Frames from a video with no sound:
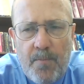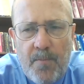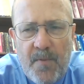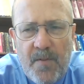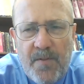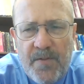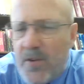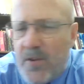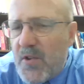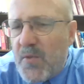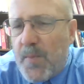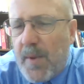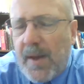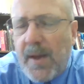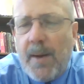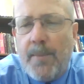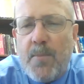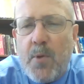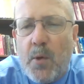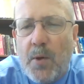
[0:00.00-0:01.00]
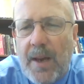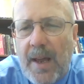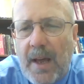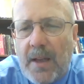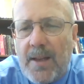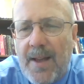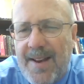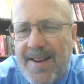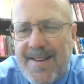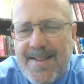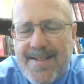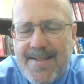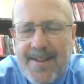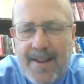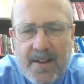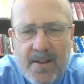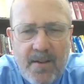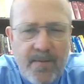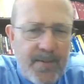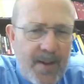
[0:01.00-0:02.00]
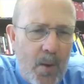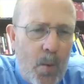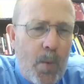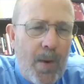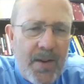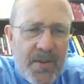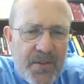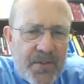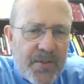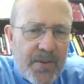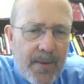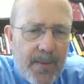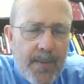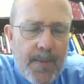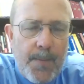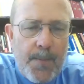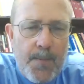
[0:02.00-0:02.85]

first become uniquely and distinctively Western?